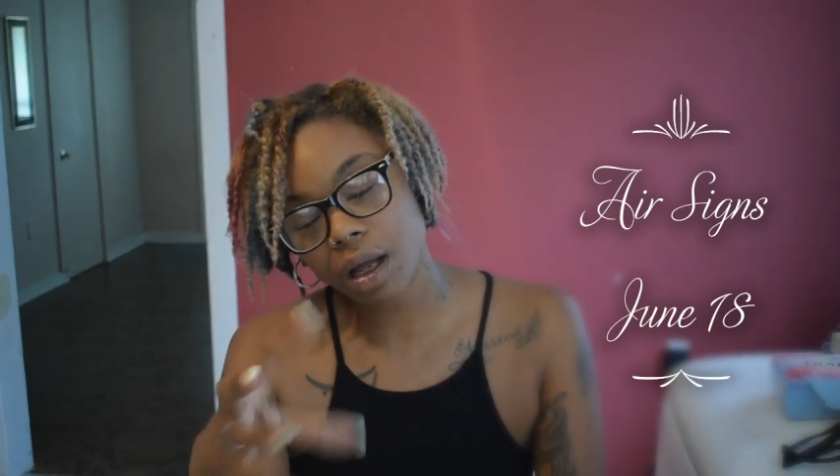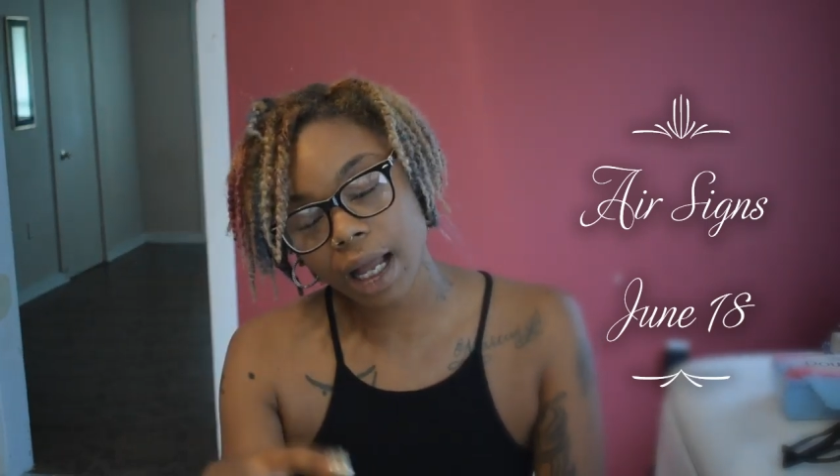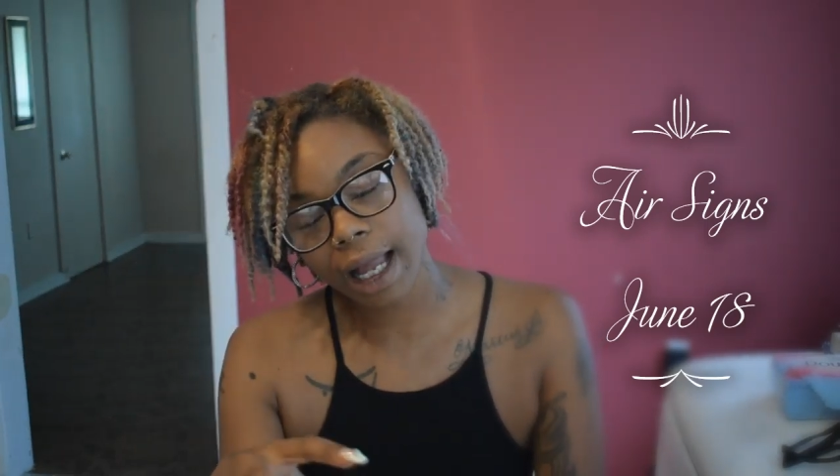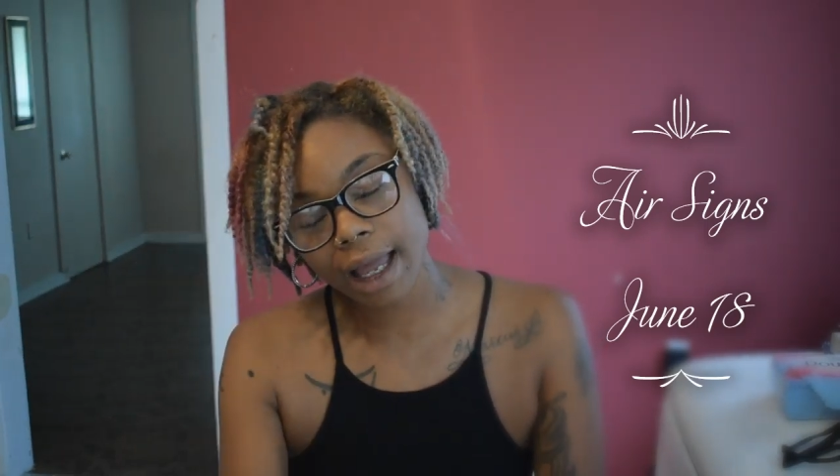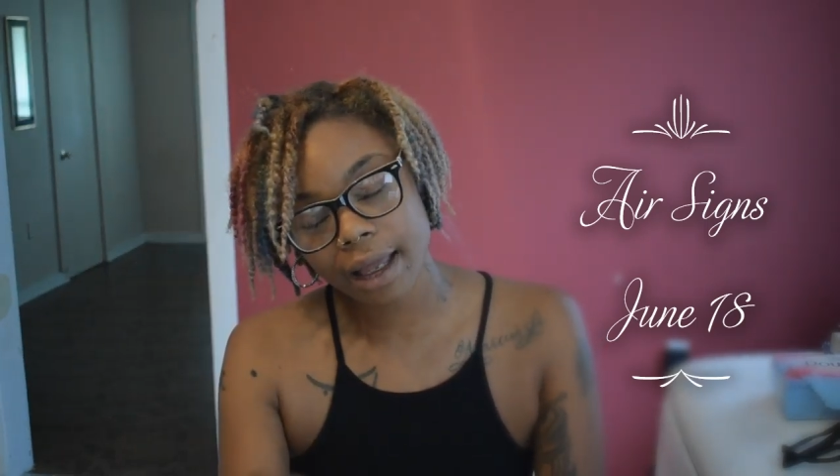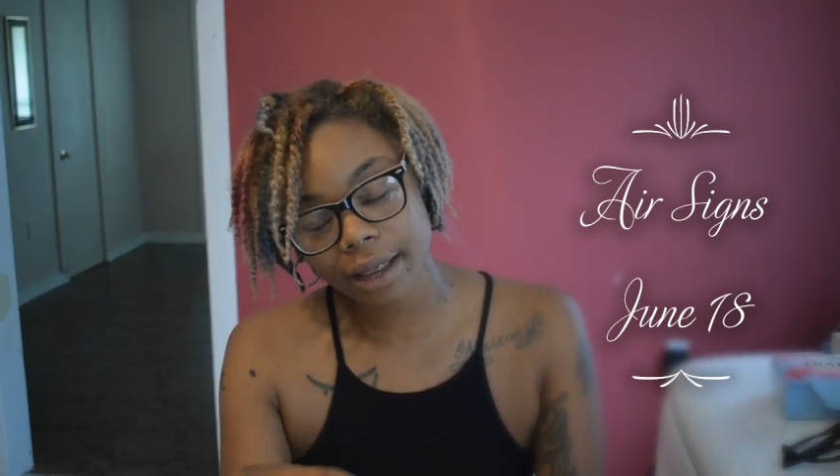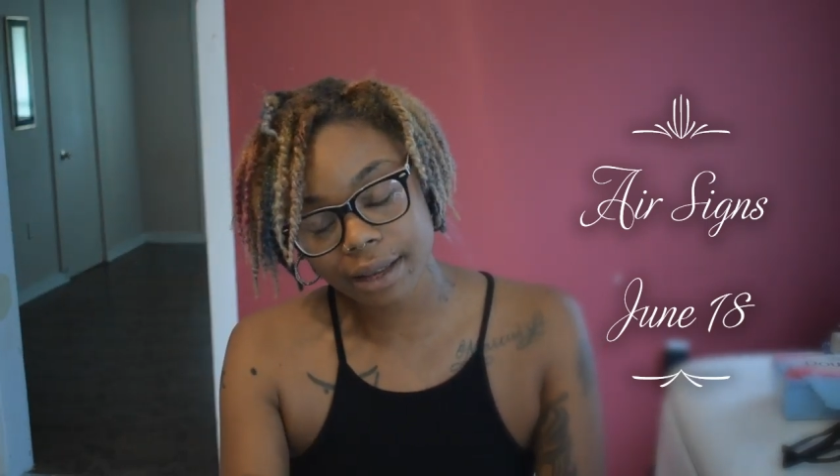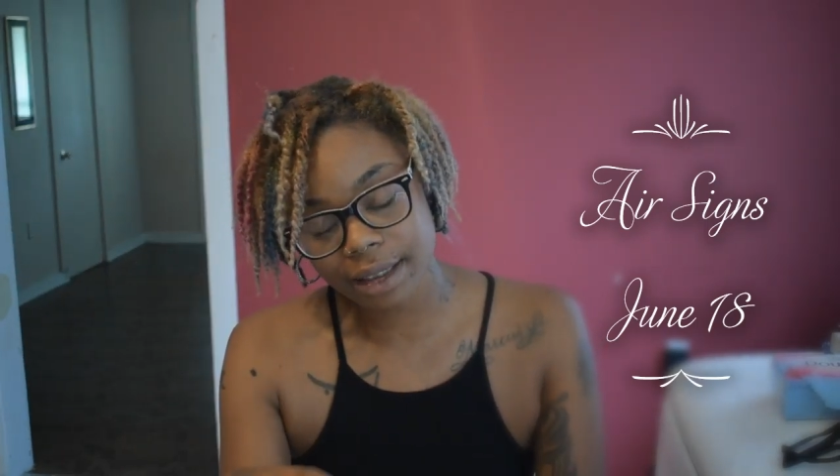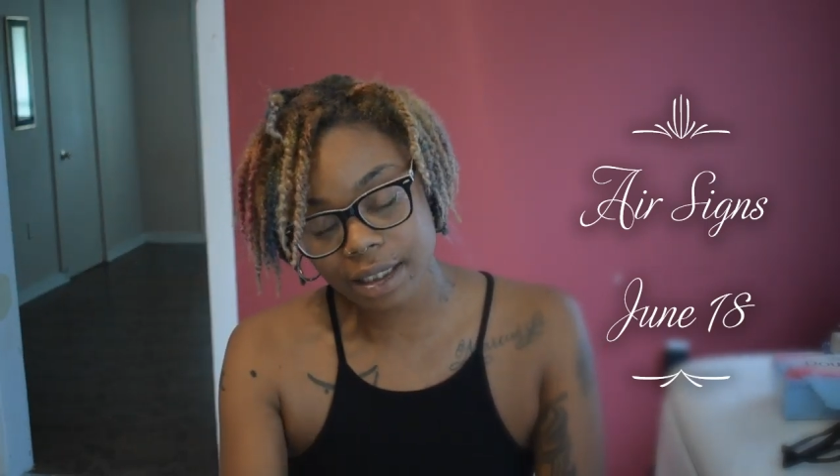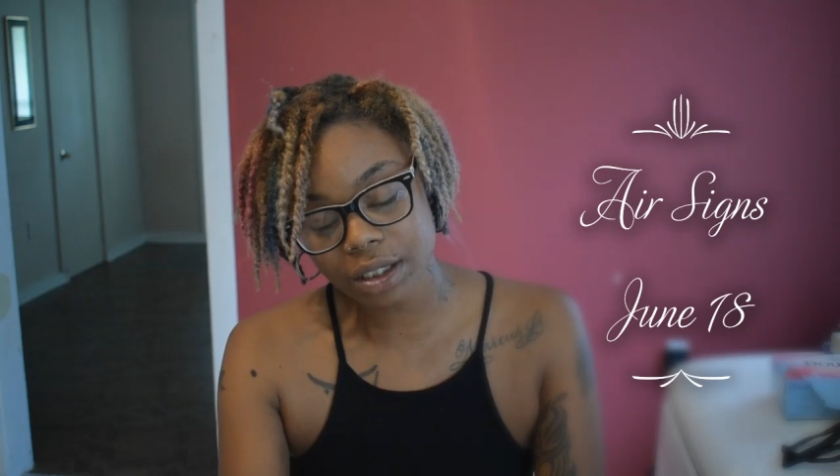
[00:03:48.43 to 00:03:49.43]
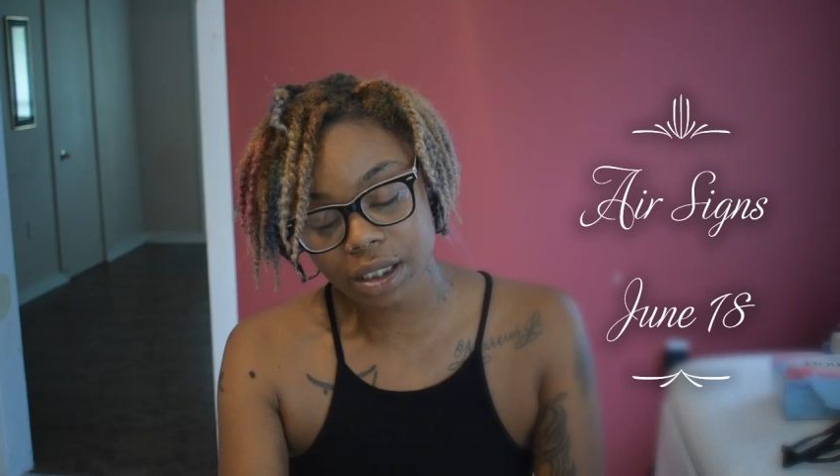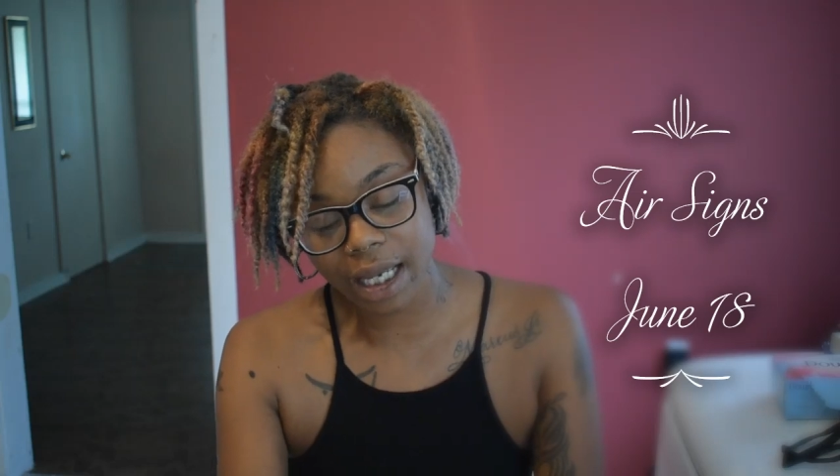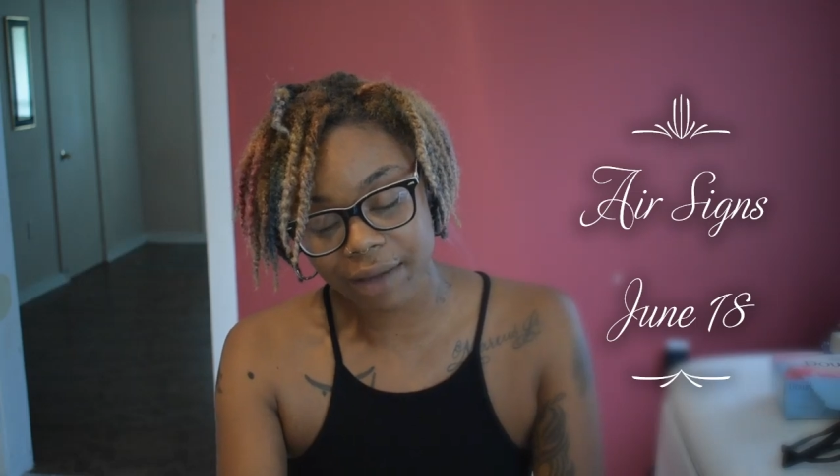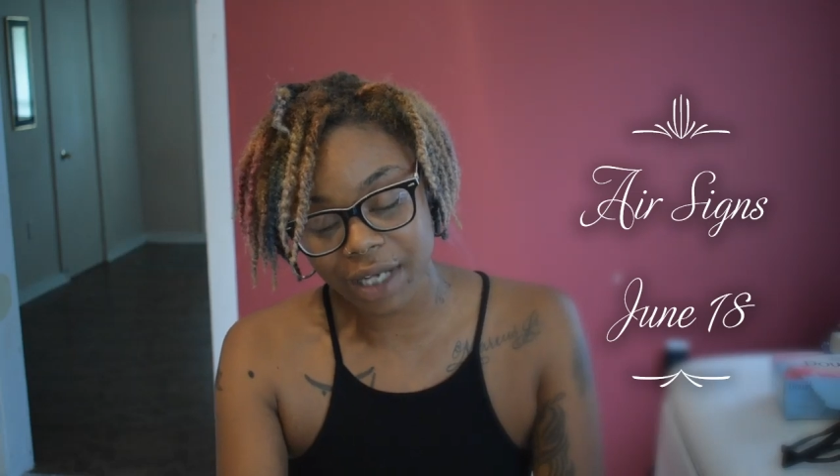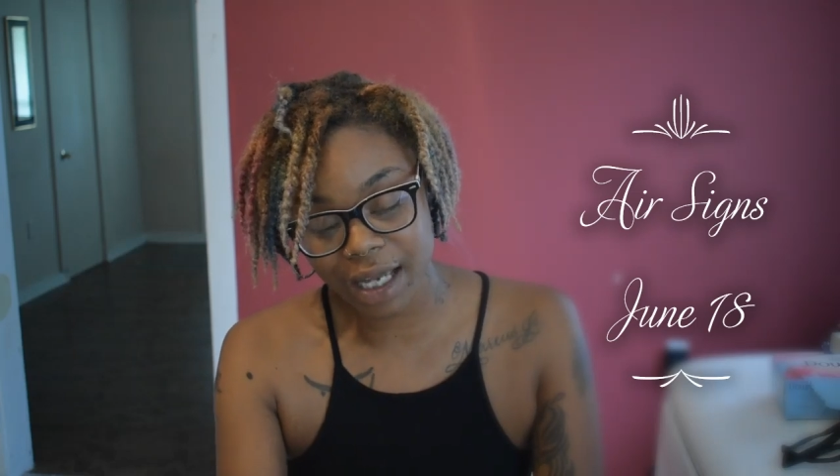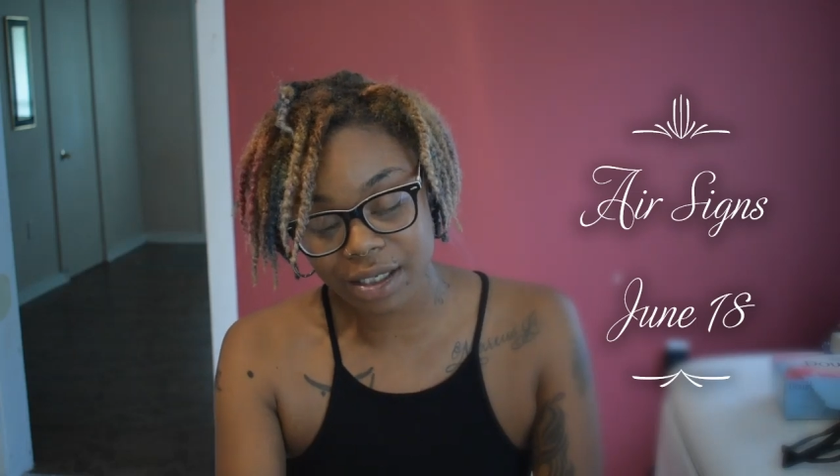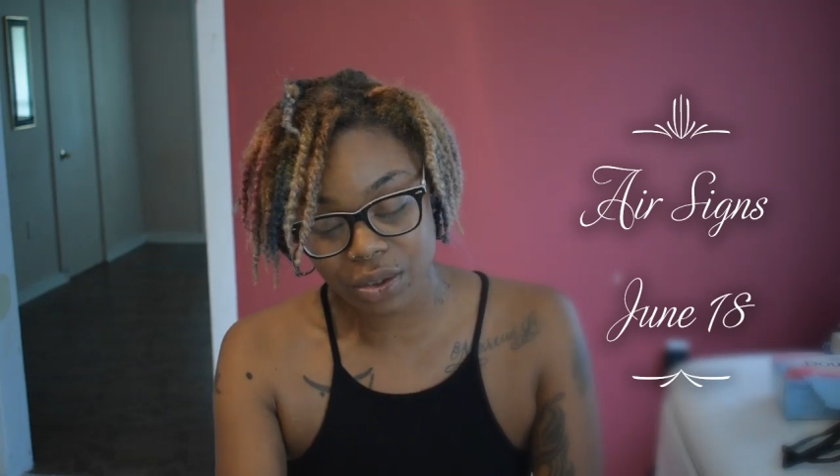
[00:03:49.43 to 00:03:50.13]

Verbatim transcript: I got, essentially I have nine